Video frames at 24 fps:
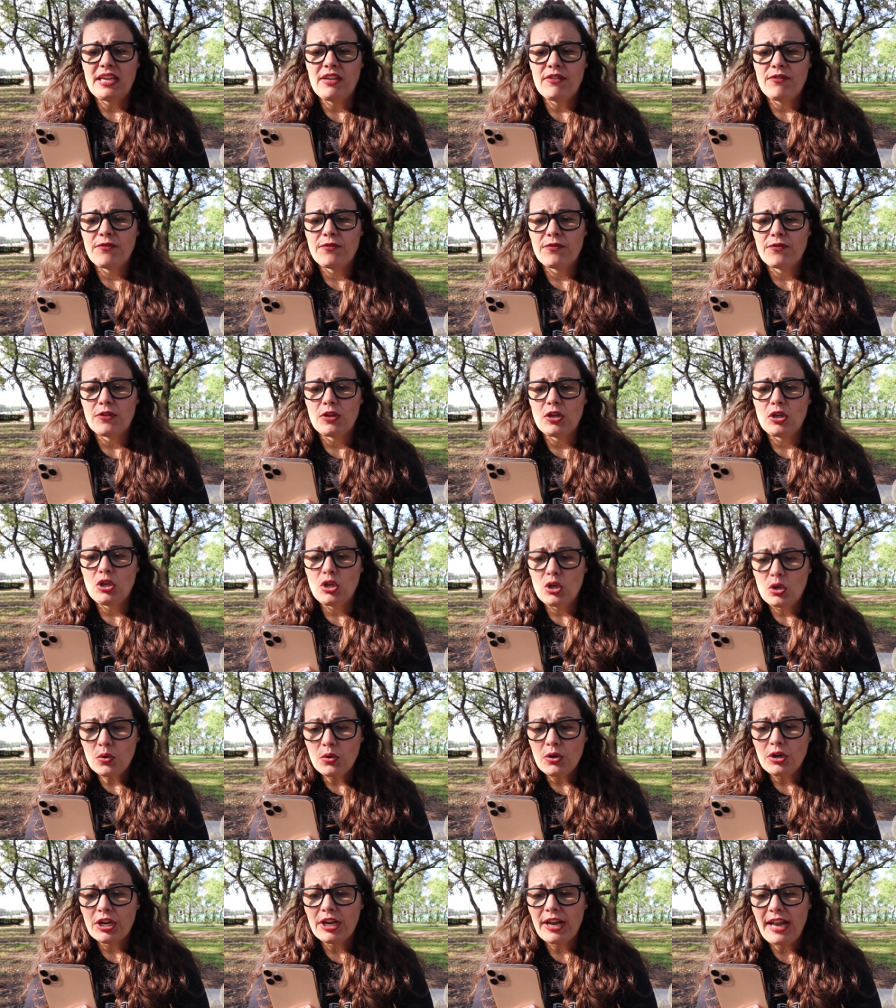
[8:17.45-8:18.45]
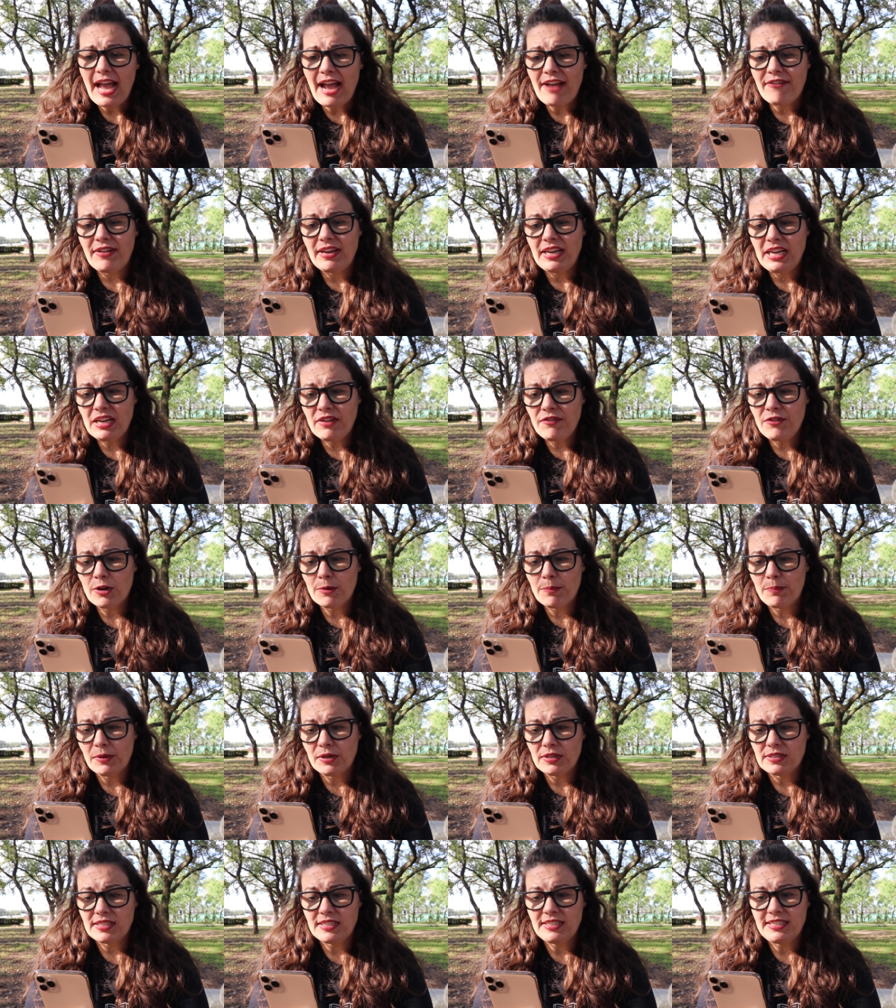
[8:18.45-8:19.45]
If you could have any of your
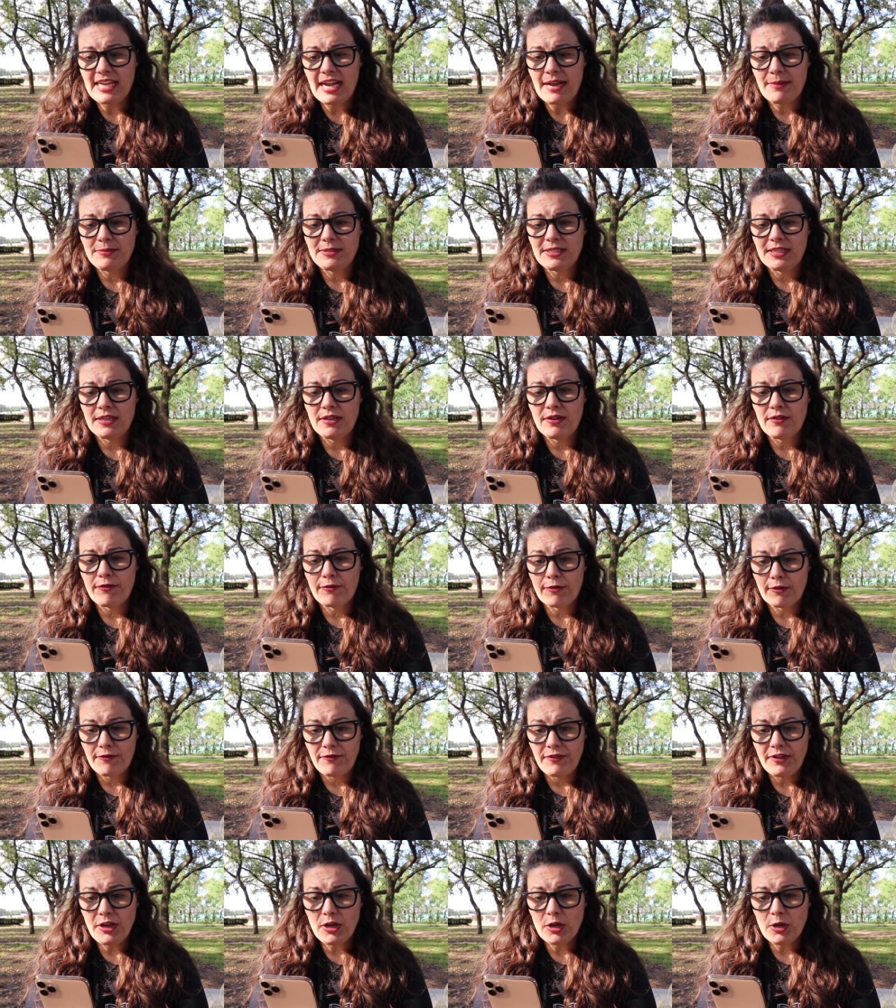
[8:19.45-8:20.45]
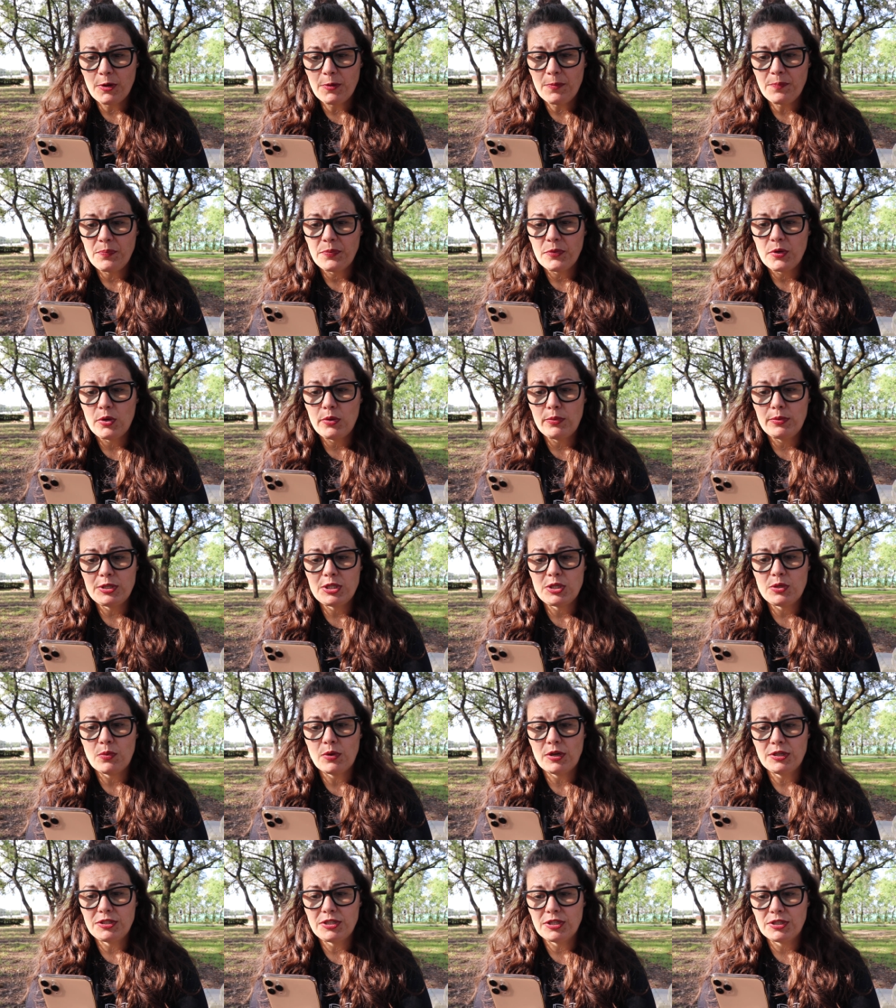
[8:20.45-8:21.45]
books adapted for film, who would
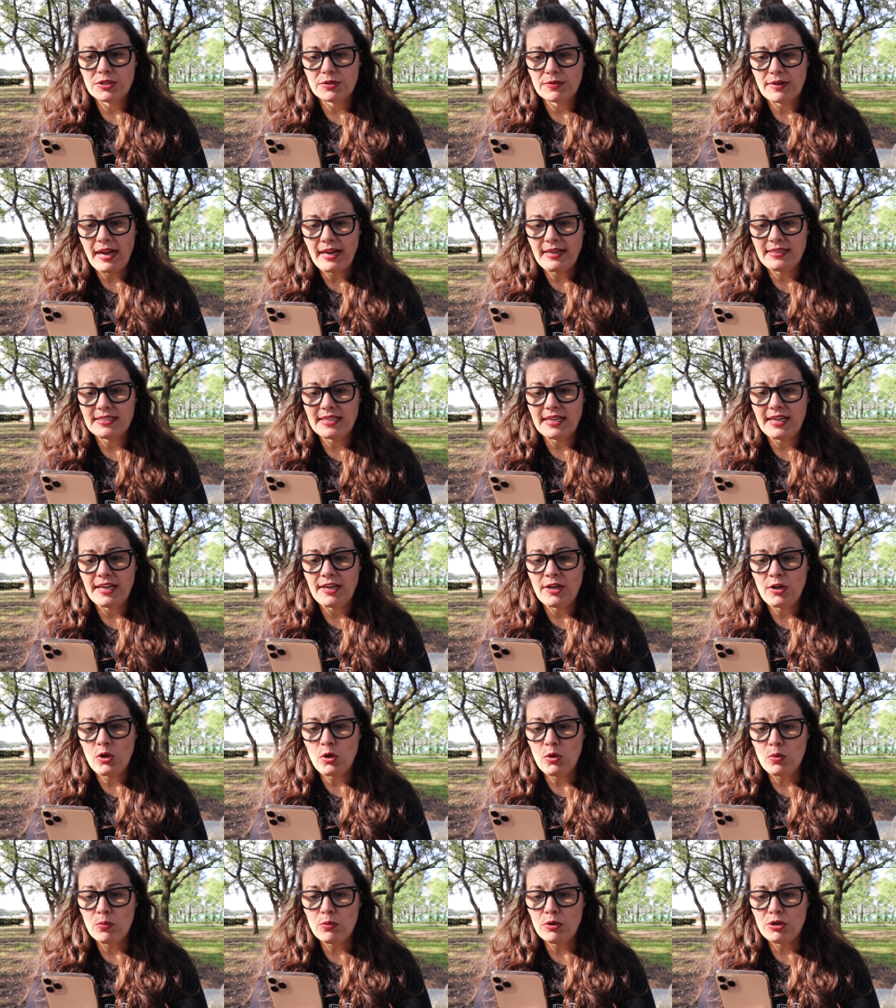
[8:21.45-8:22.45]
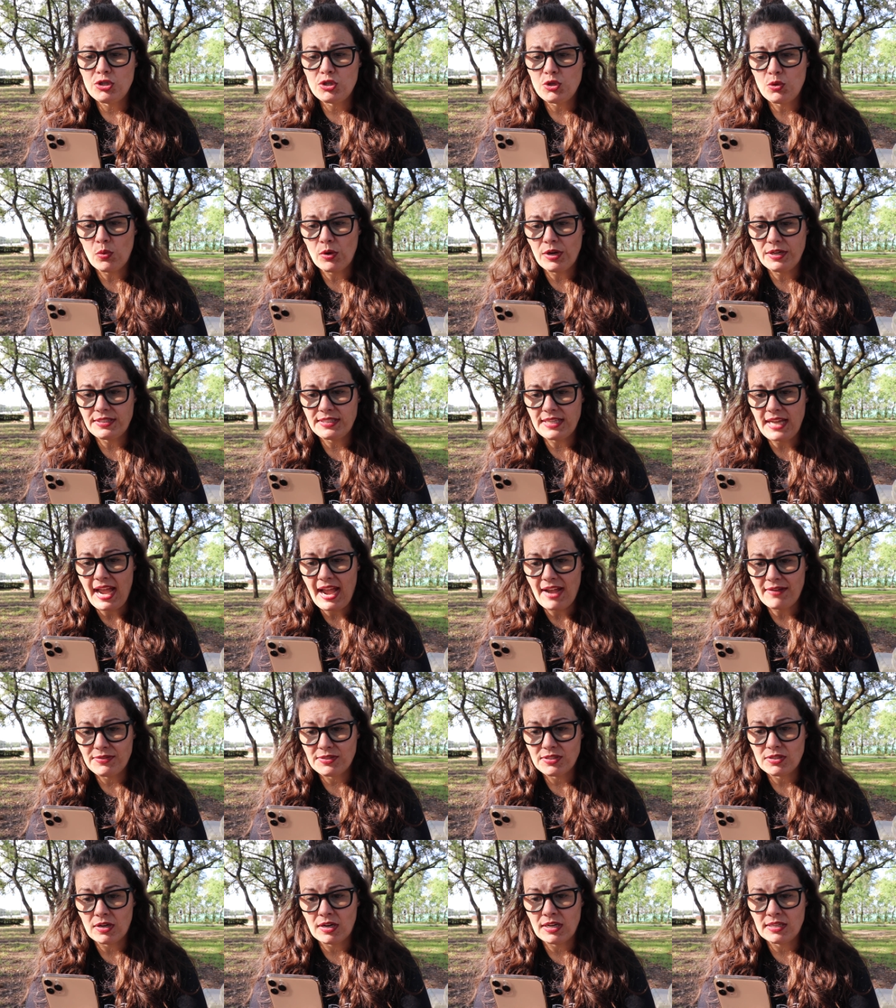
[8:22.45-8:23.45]
you want to direct it and whom would you want to
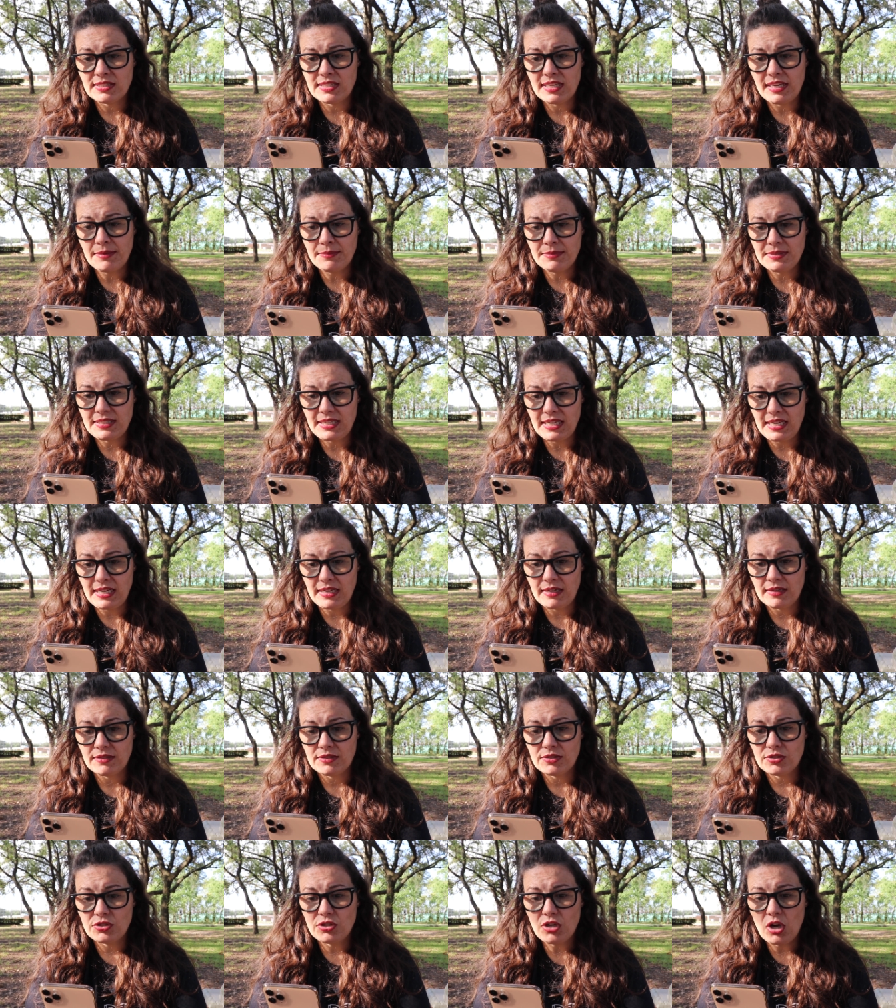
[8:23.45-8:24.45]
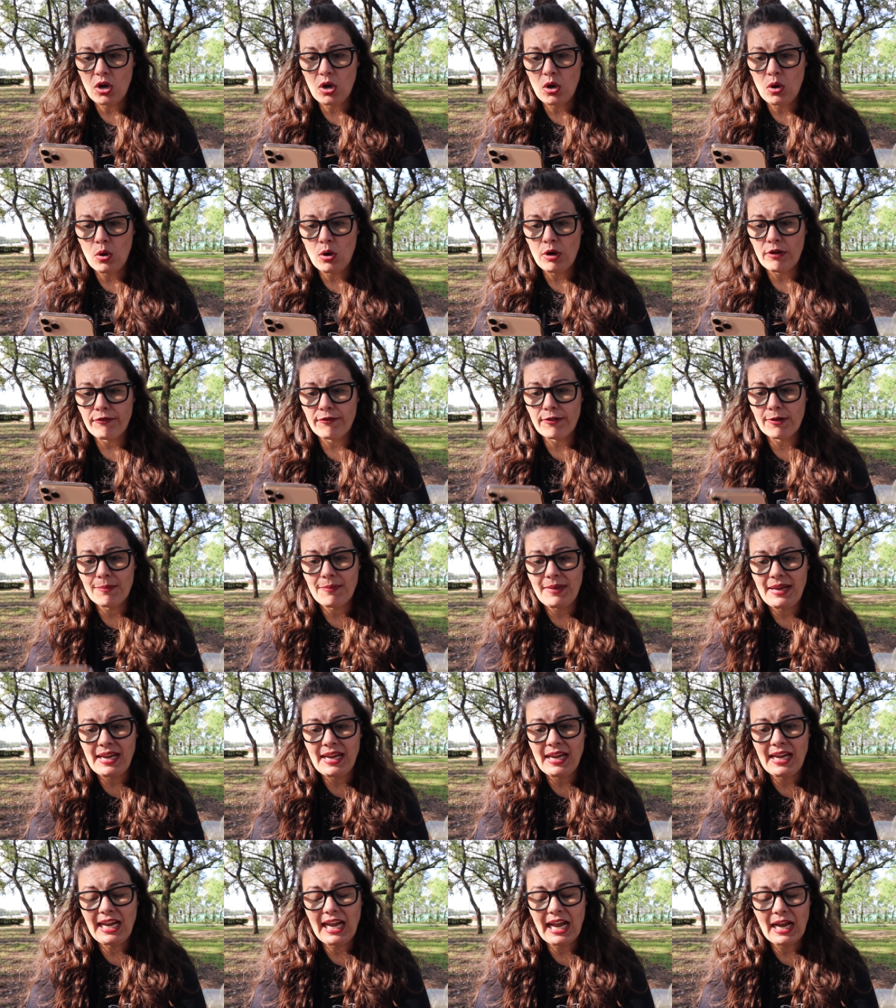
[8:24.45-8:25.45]
have star as the M C? So for
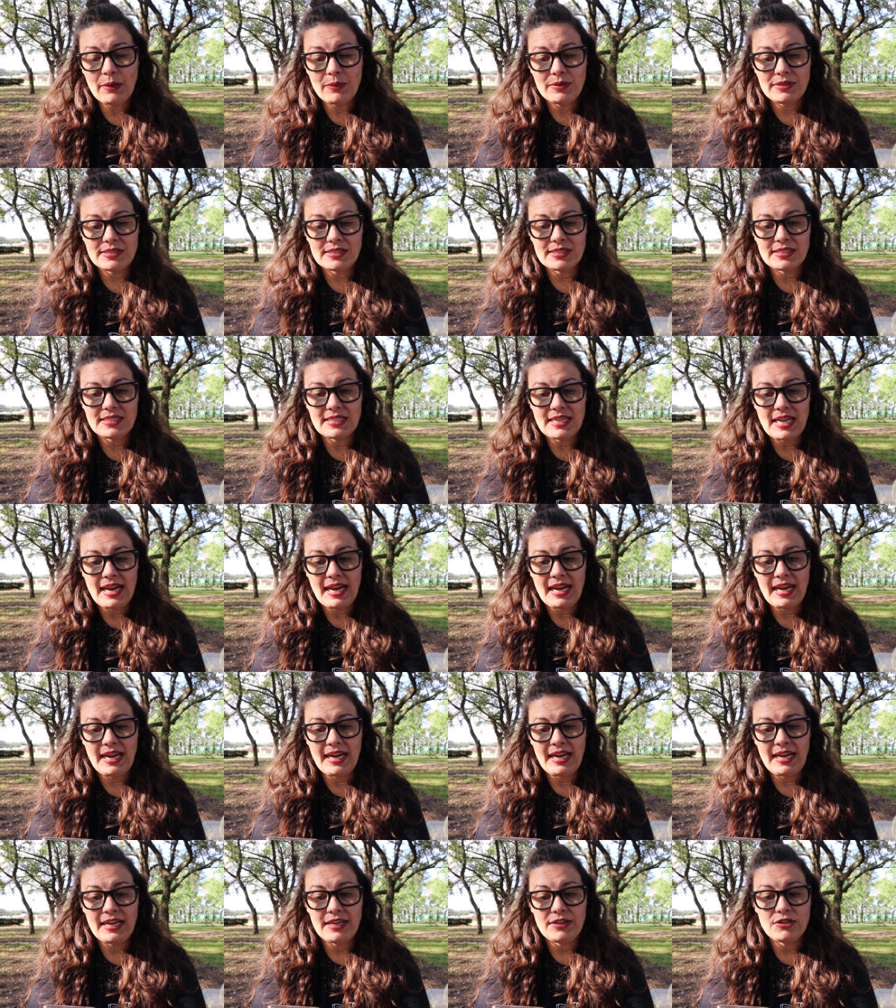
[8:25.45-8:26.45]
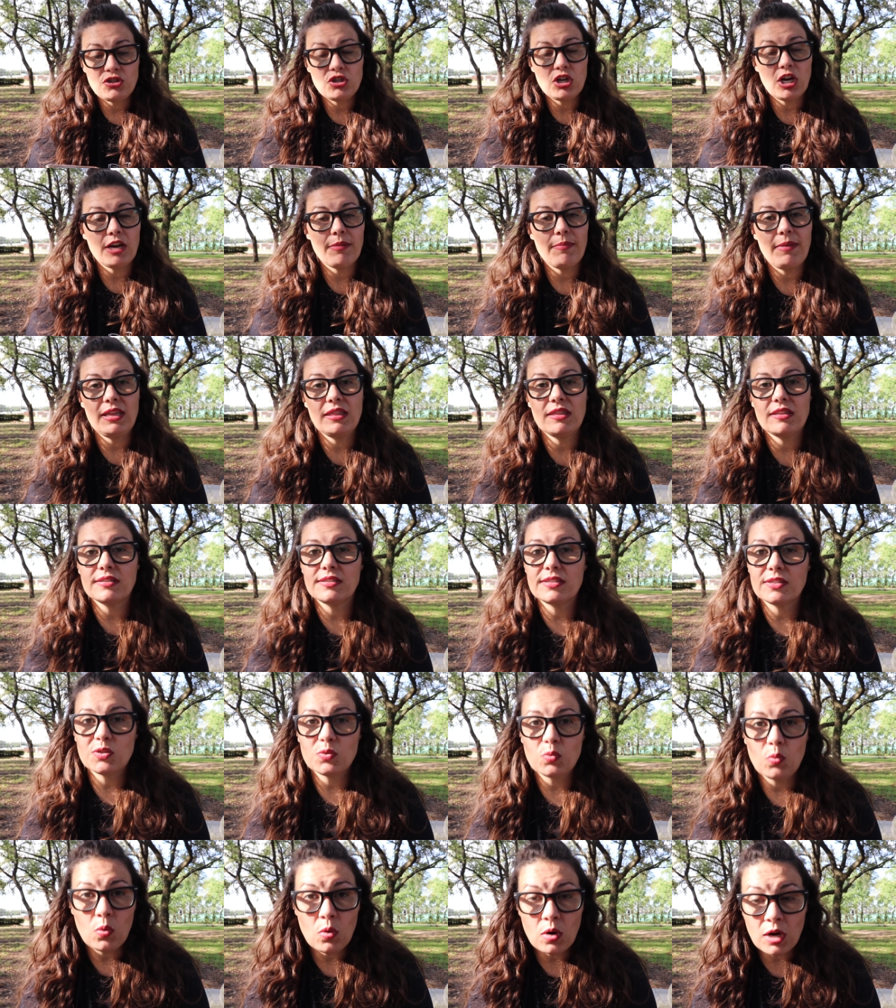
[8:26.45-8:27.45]
me, I would say Checkmate, This
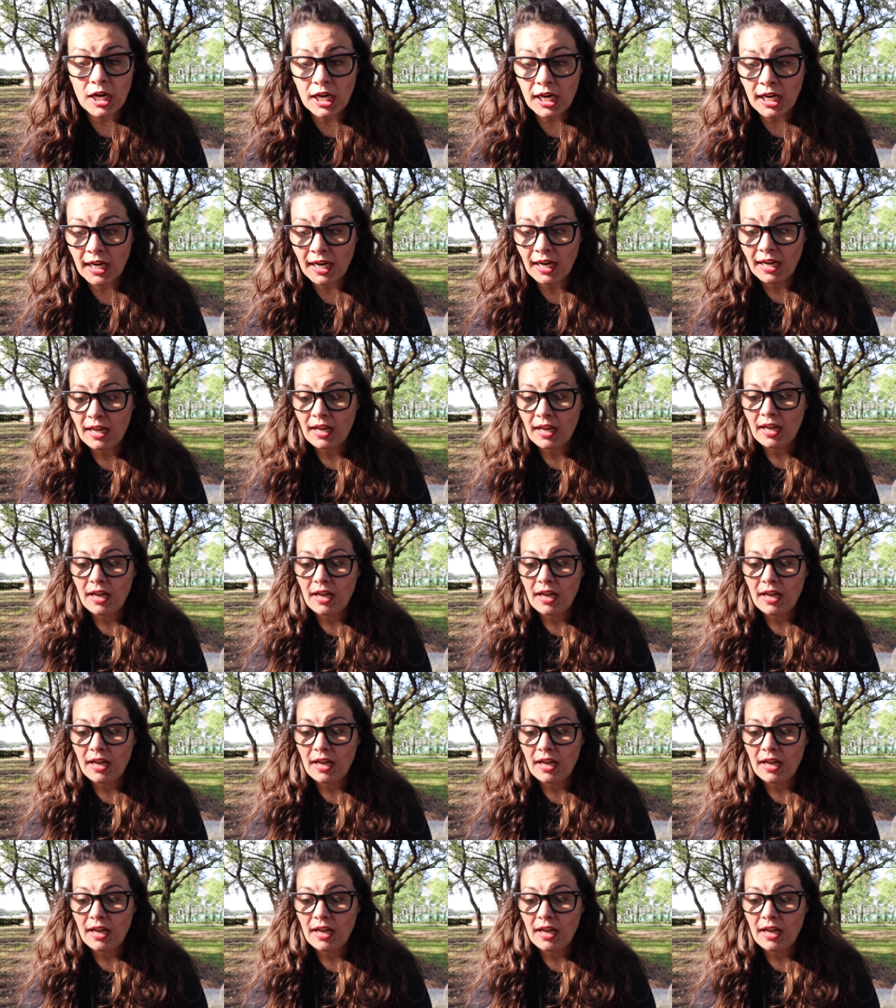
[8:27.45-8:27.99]
Is War.